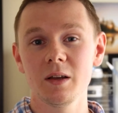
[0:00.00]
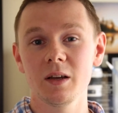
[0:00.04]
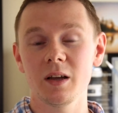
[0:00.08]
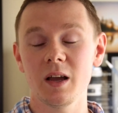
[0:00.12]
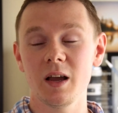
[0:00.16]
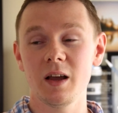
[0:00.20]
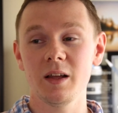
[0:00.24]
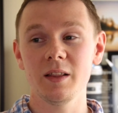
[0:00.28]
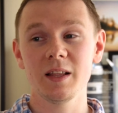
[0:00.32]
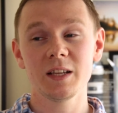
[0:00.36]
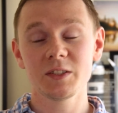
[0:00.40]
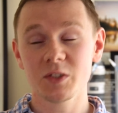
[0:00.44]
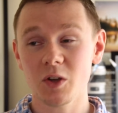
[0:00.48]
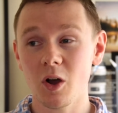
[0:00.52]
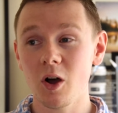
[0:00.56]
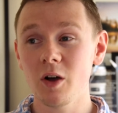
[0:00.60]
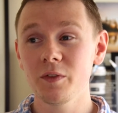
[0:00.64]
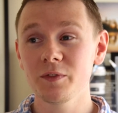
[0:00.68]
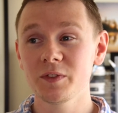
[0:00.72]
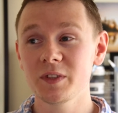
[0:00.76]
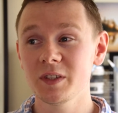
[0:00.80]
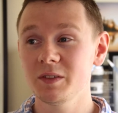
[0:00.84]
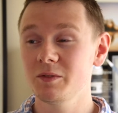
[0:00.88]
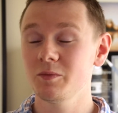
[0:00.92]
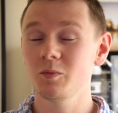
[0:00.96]
Uh, that's
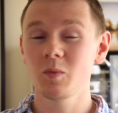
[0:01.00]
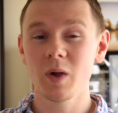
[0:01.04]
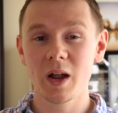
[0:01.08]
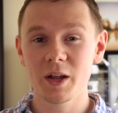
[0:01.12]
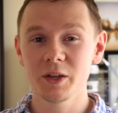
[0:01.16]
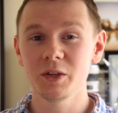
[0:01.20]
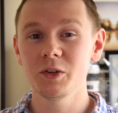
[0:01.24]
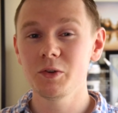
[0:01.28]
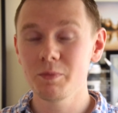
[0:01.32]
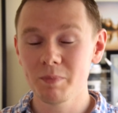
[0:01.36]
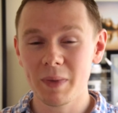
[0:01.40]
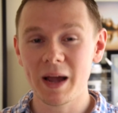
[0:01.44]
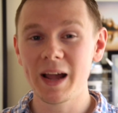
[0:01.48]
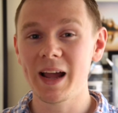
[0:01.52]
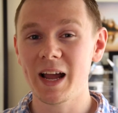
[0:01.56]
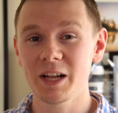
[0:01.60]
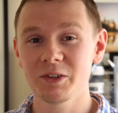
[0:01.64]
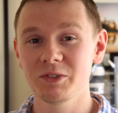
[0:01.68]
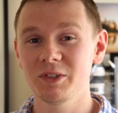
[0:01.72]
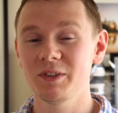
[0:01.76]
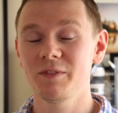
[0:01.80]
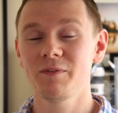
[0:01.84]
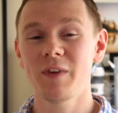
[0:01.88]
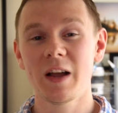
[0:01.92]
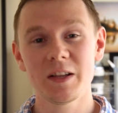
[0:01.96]
often where you might
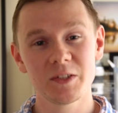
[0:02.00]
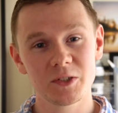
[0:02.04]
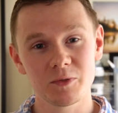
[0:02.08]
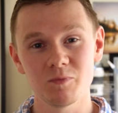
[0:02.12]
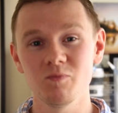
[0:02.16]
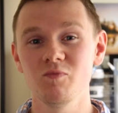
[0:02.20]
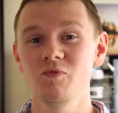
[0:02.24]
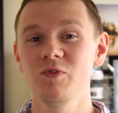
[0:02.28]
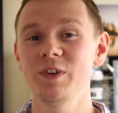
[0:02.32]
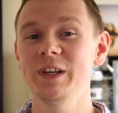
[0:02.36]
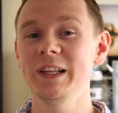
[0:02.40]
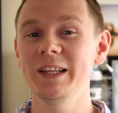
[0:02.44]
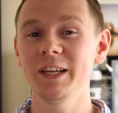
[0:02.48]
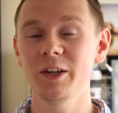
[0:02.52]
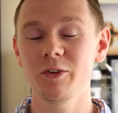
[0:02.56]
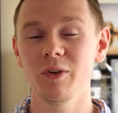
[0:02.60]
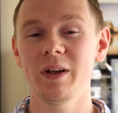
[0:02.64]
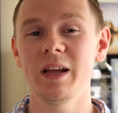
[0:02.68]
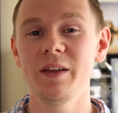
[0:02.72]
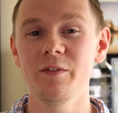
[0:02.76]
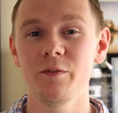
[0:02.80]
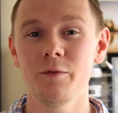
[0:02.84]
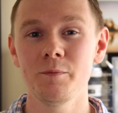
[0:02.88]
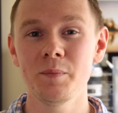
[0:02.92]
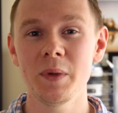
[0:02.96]
actually find some really
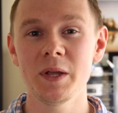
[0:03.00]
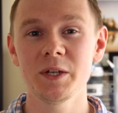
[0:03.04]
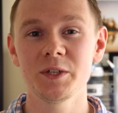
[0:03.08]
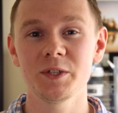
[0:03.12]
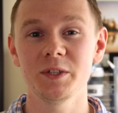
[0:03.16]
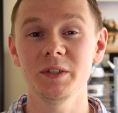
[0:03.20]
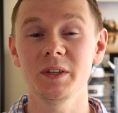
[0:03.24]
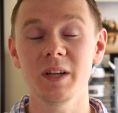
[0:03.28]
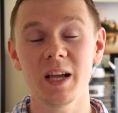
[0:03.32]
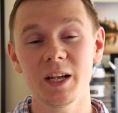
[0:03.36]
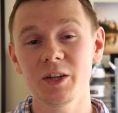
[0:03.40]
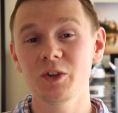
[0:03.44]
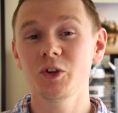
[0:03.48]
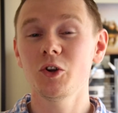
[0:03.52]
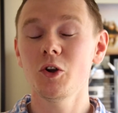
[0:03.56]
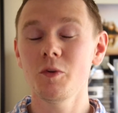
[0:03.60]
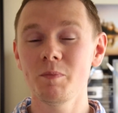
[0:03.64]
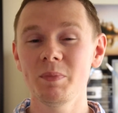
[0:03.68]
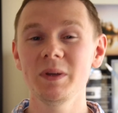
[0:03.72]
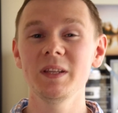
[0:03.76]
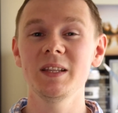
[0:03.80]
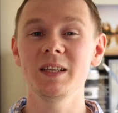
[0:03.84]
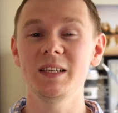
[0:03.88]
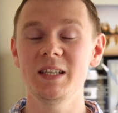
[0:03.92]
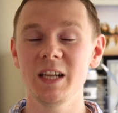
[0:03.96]
great information and could
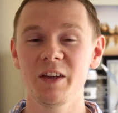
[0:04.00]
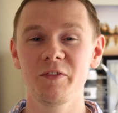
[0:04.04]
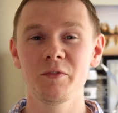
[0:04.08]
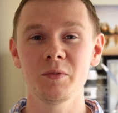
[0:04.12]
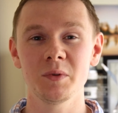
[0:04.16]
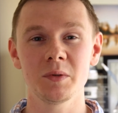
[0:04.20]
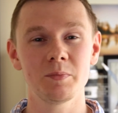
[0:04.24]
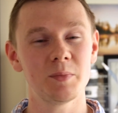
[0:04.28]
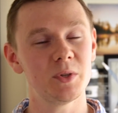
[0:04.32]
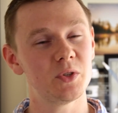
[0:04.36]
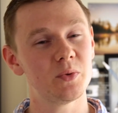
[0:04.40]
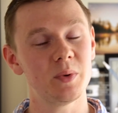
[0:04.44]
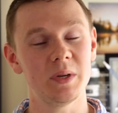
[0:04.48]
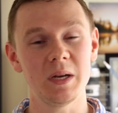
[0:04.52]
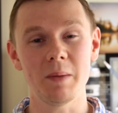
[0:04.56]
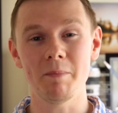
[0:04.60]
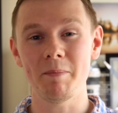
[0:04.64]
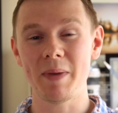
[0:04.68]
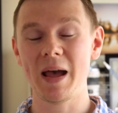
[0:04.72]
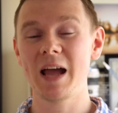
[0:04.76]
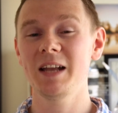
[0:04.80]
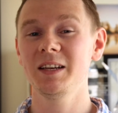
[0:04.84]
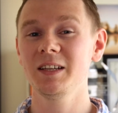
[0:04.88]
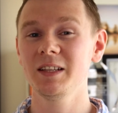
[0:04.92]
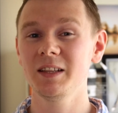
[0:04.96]
be the difference between
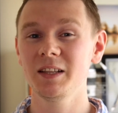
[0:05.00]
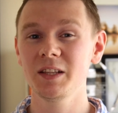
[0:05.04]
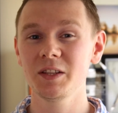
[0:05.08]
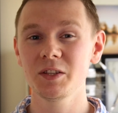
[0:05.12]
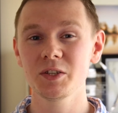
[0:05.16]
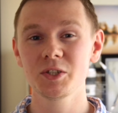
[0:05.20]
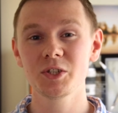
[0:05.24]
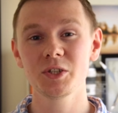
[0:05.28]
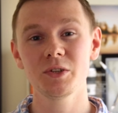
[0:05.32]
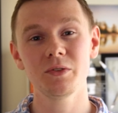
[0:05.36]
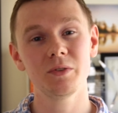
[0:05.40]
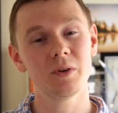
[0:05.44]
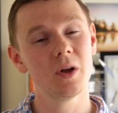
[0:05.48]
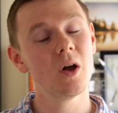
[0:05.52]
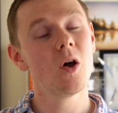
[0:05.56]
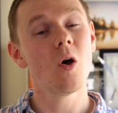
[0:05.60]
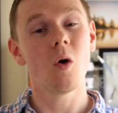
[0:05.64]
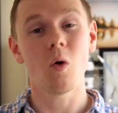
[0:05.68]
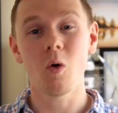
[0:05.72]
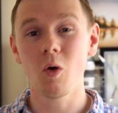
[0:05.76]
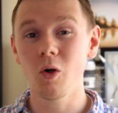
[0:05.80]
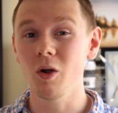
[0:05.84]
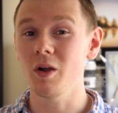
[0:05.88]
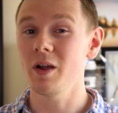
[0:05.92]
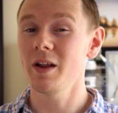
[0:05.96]
abandoning the shoot
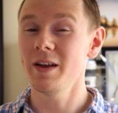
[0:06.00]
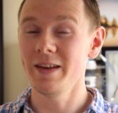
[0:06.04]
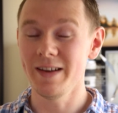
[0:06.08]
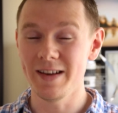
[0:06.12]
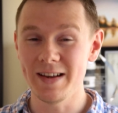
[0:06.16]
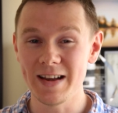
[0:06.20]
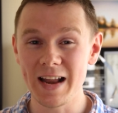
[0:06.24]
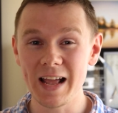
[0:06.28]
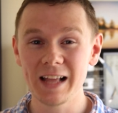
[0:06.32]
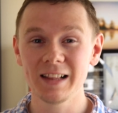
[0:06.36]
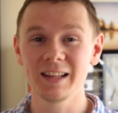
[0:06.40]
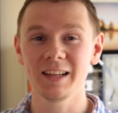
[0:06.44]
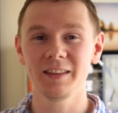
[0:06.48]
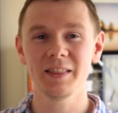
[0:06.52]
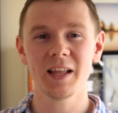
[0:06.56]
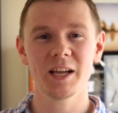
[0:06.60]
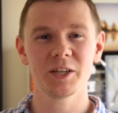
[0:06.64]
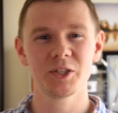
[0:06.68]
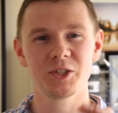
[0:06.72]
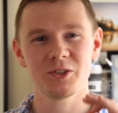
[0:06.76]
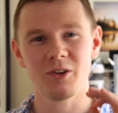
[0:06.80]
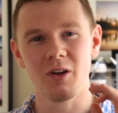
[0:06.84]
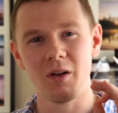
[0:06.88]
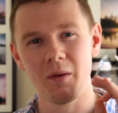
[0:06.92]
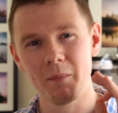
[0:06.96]
or nailing
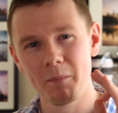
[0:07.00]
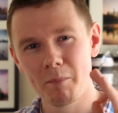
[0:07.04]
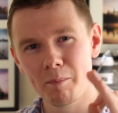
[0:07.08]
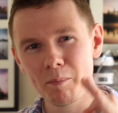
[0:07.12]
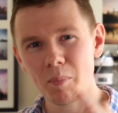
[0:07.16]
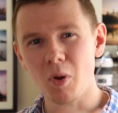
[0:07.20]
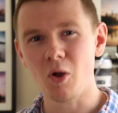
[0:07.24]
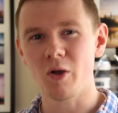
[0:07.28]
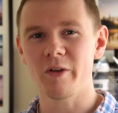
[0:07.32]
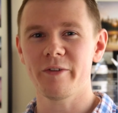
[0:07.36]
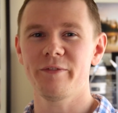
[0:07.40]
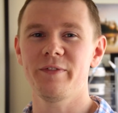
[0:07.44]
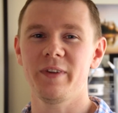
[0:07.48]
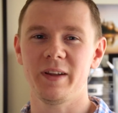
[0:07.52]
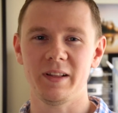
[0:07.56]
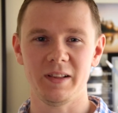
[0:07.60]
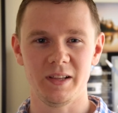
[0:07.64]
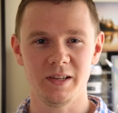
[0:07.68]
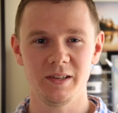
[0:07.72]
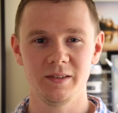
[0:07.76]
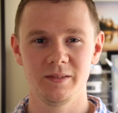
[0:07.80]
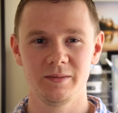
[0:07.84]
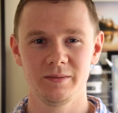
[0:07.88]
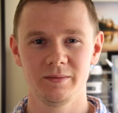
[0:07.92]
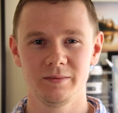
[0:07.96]
that shot
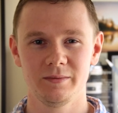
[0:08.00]
perfectly.